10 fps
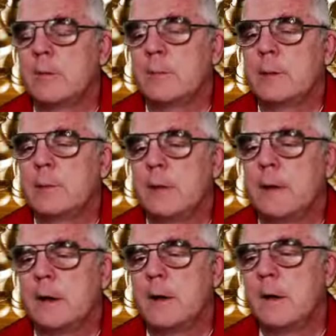have been
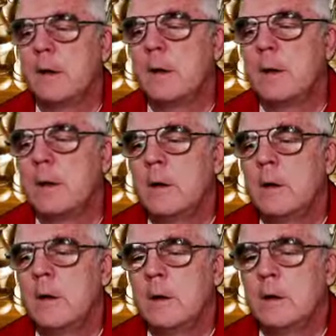played.
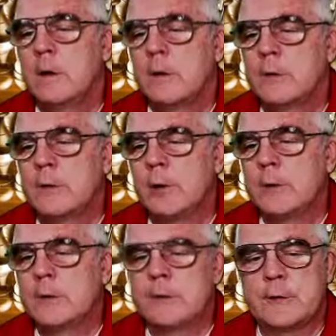So
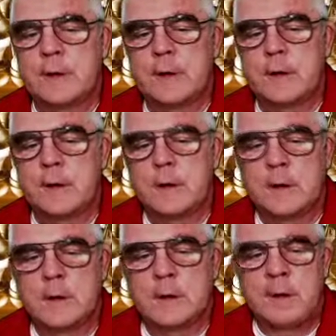instead,
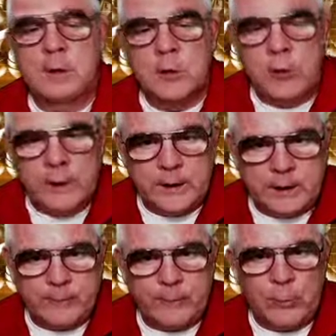queen
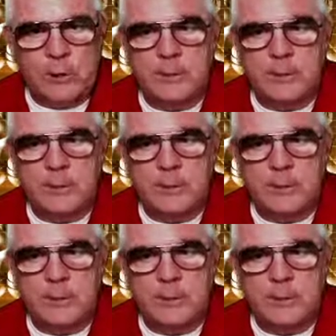a4